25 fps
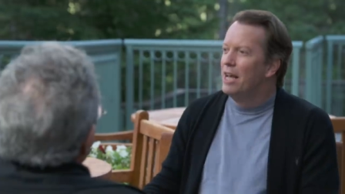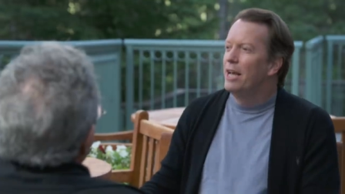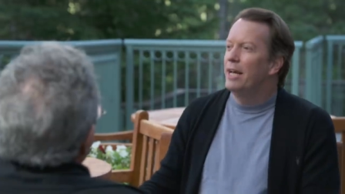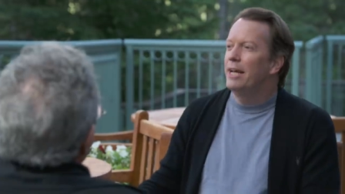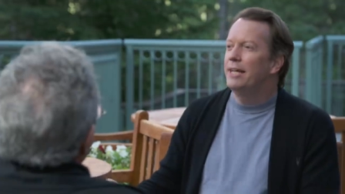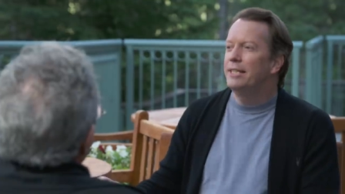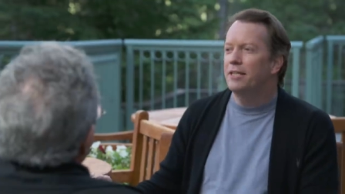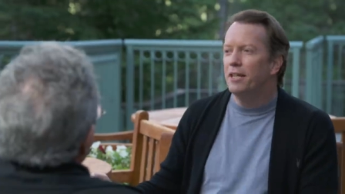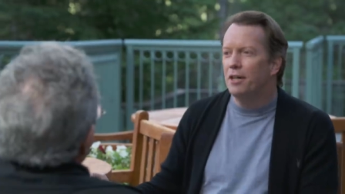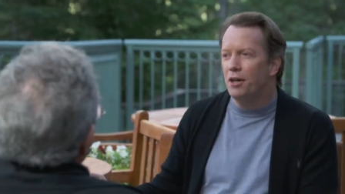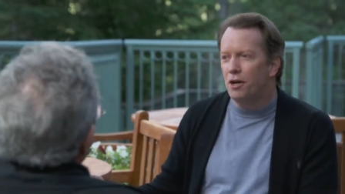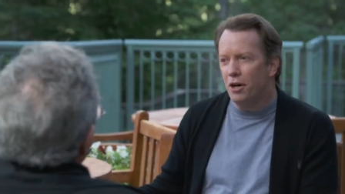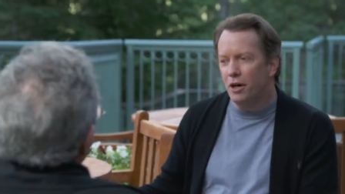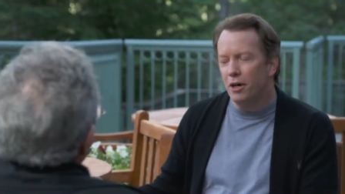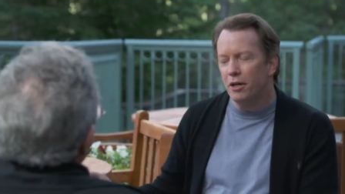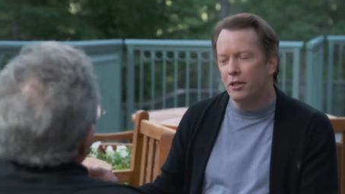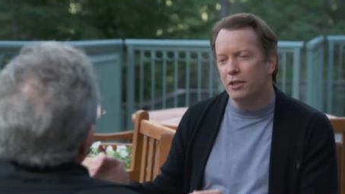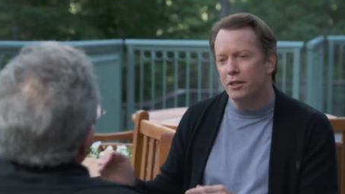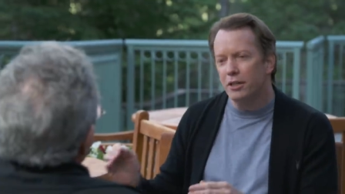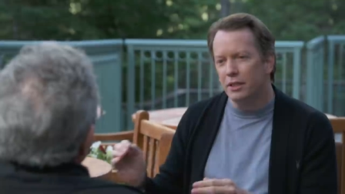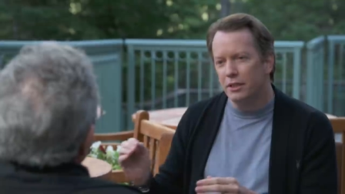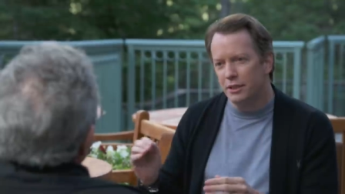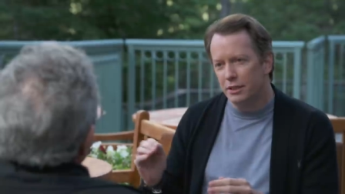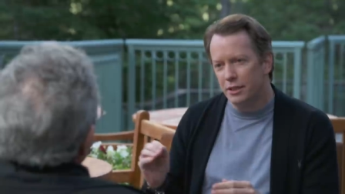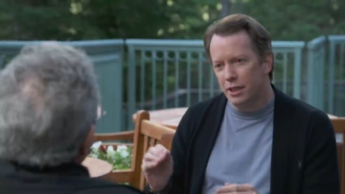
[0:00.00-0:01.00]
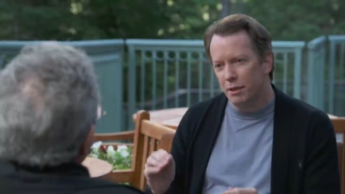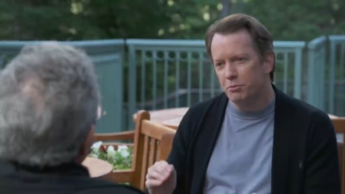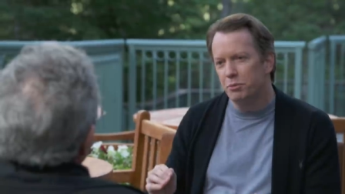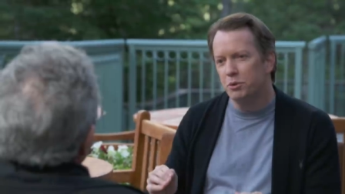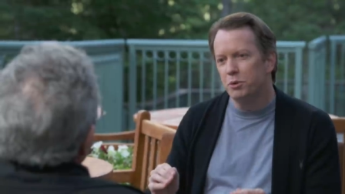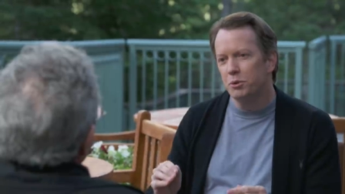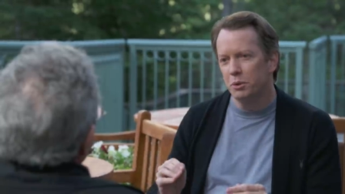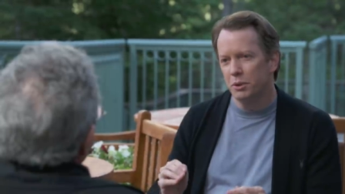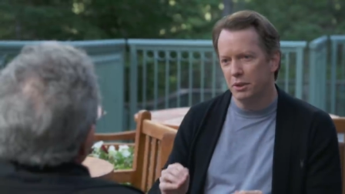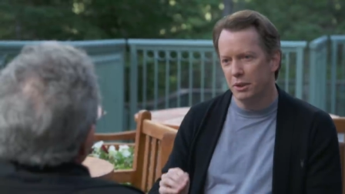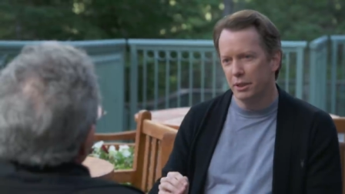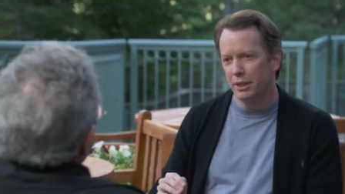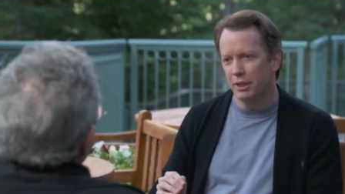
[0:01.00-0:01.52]
It's a hard
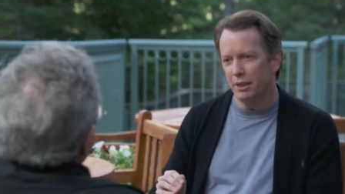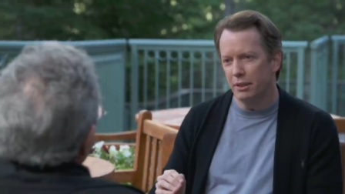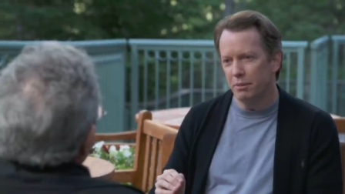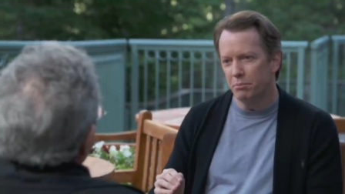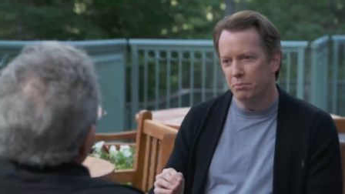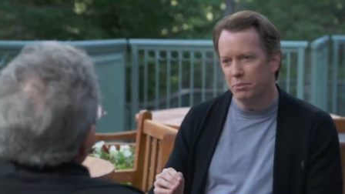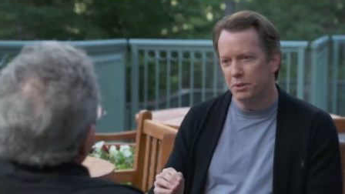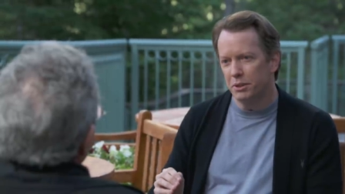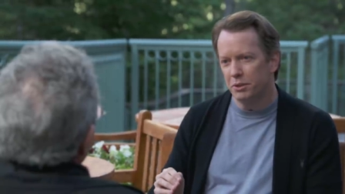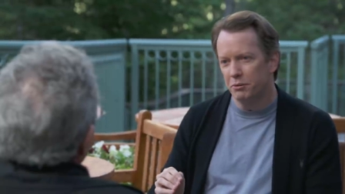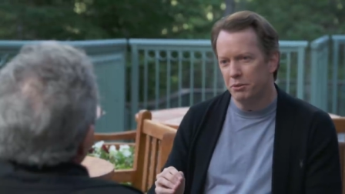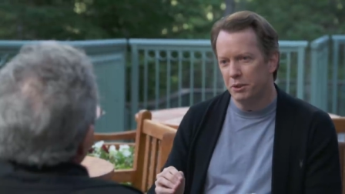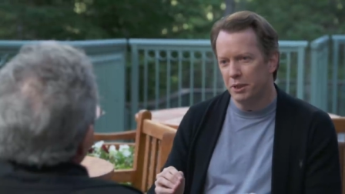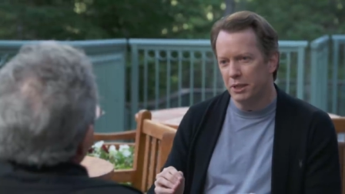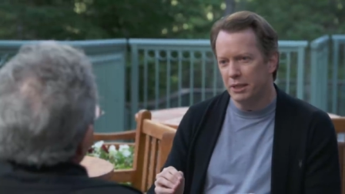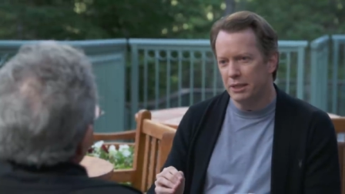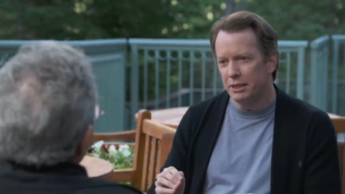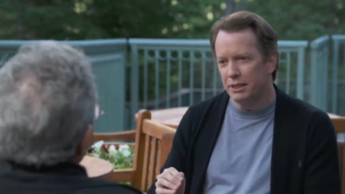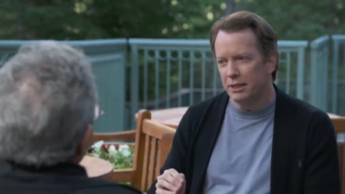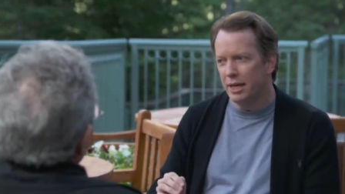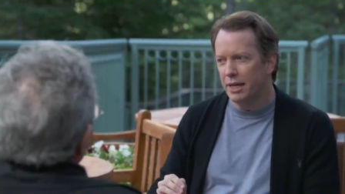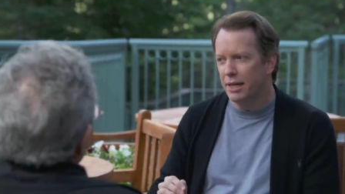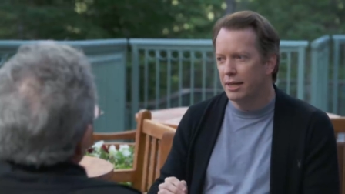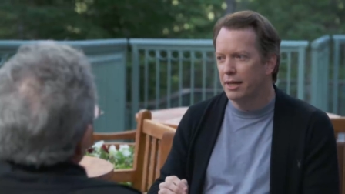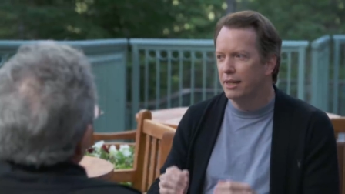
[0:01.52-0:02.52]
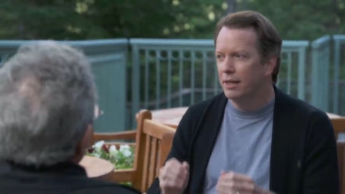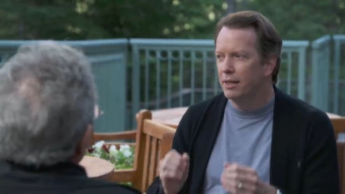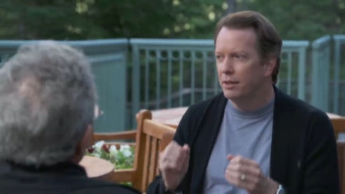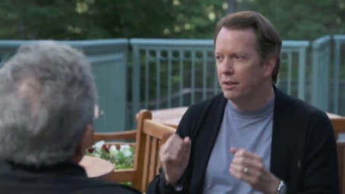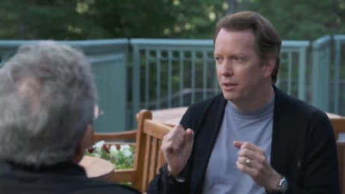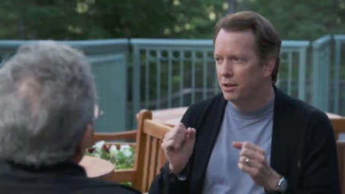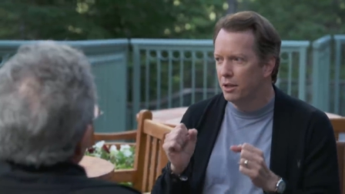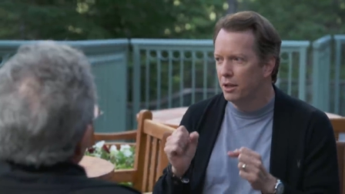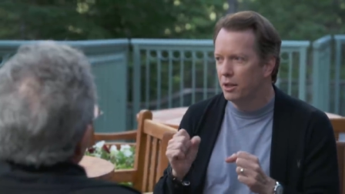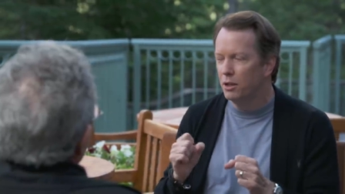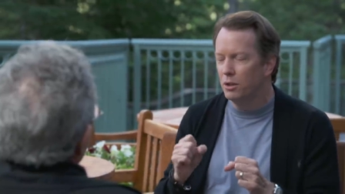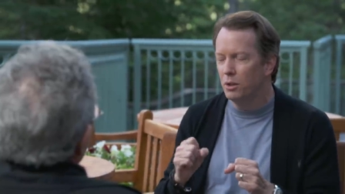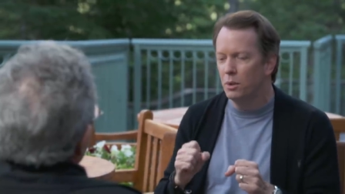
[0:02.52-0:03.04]
conceptual leap to really say,
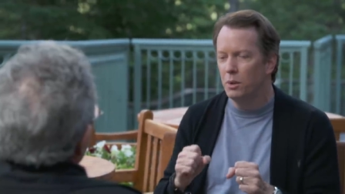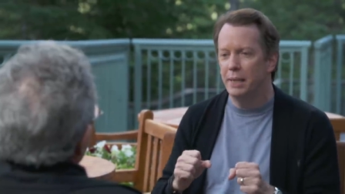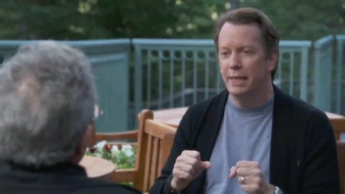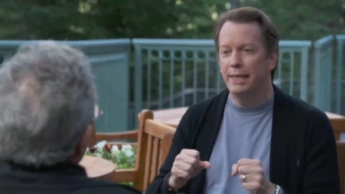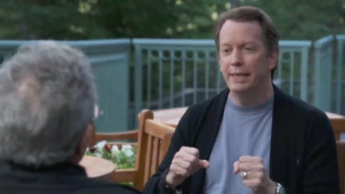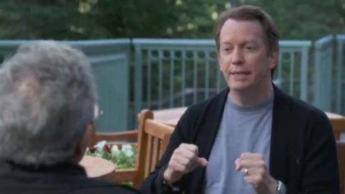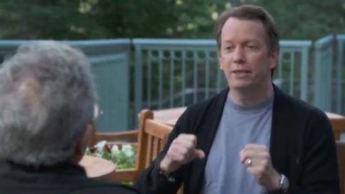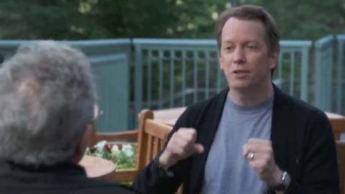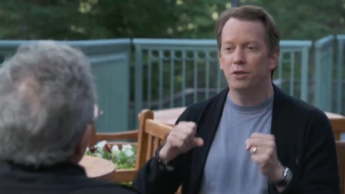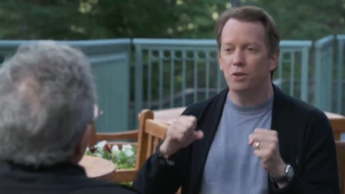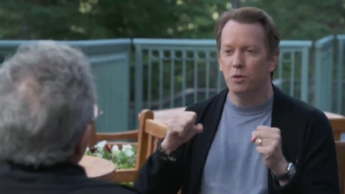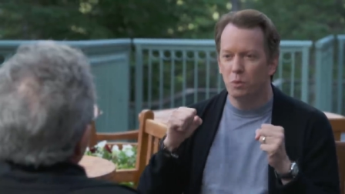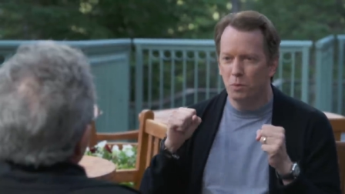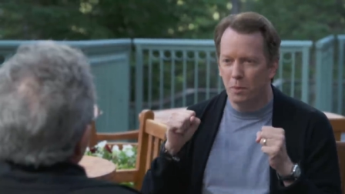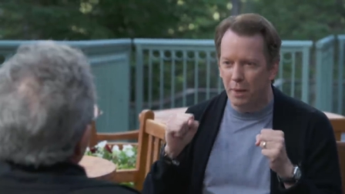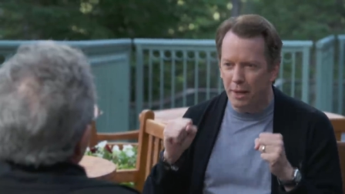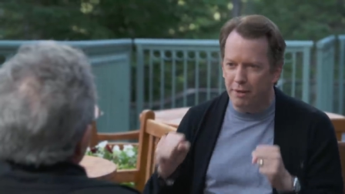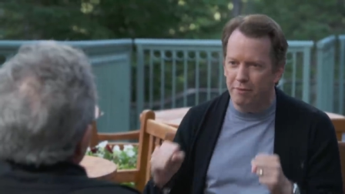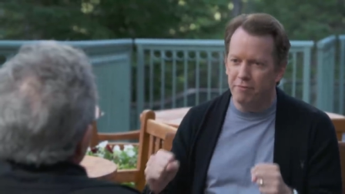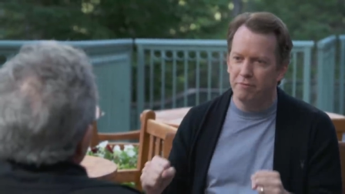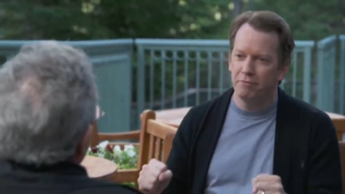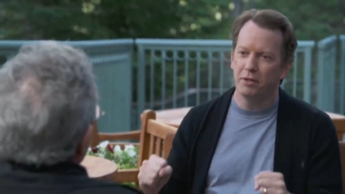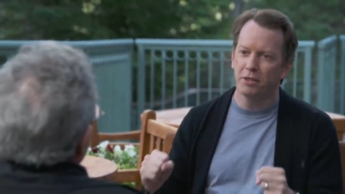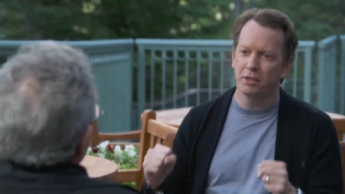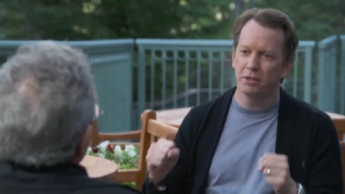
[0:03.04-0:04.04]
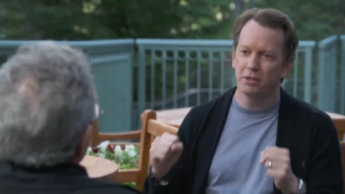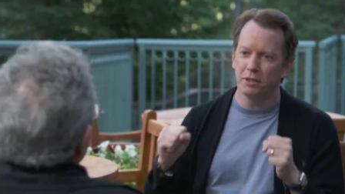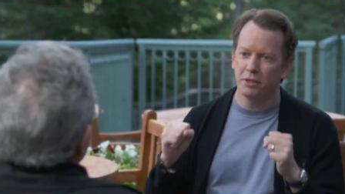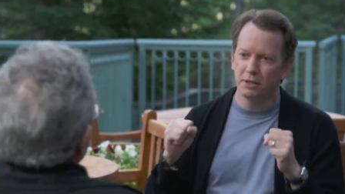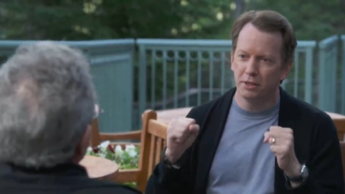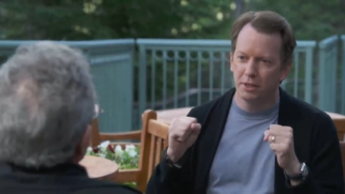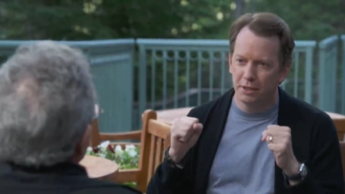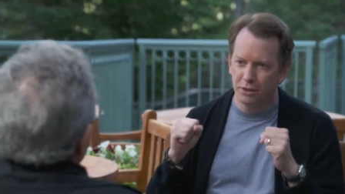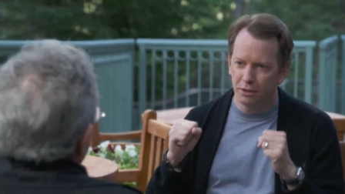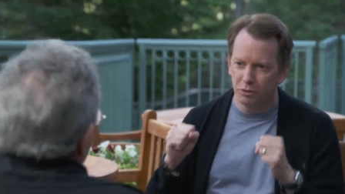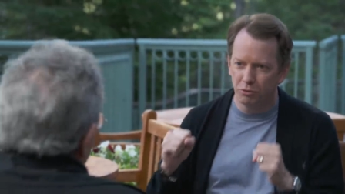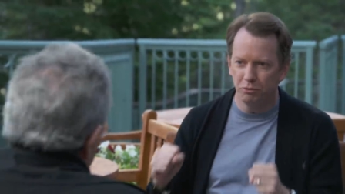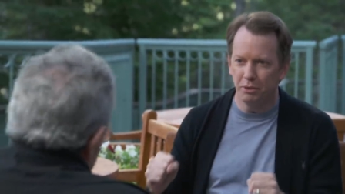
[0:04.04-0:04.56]
no, it's the wave function
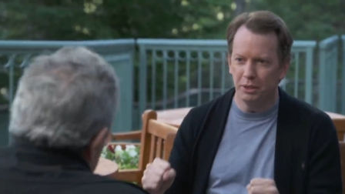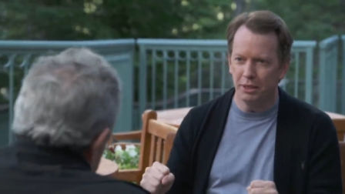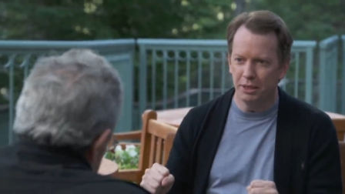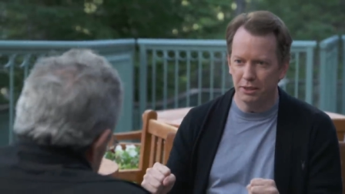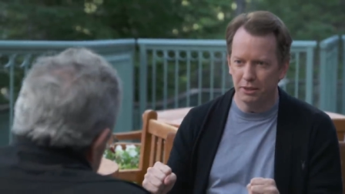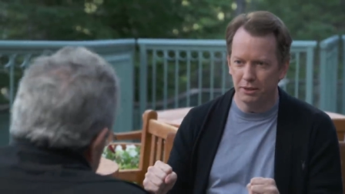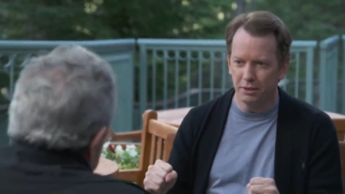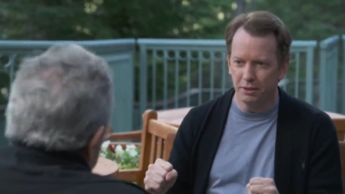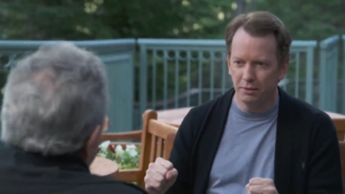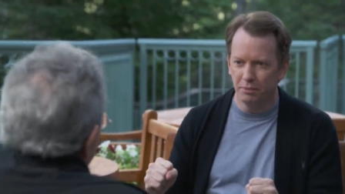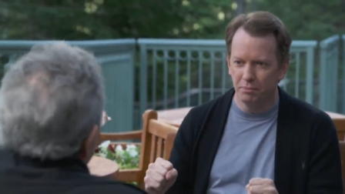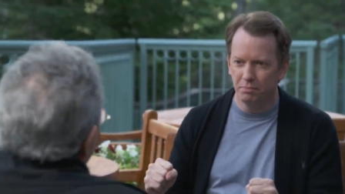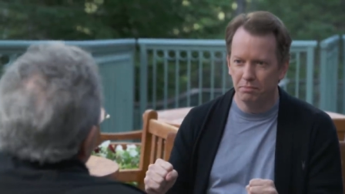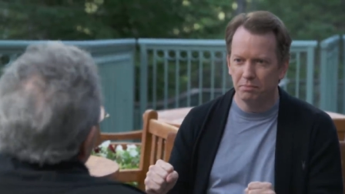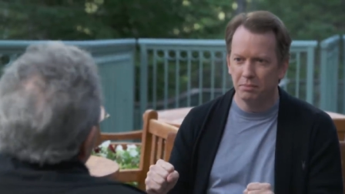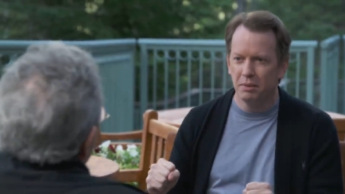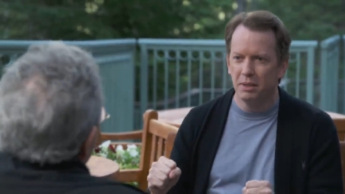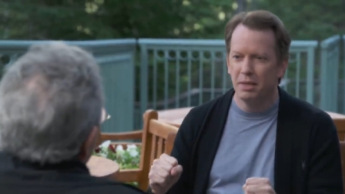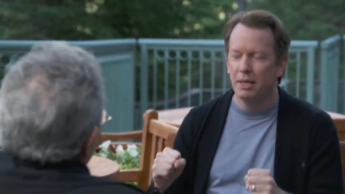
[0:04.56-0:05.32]
that is real.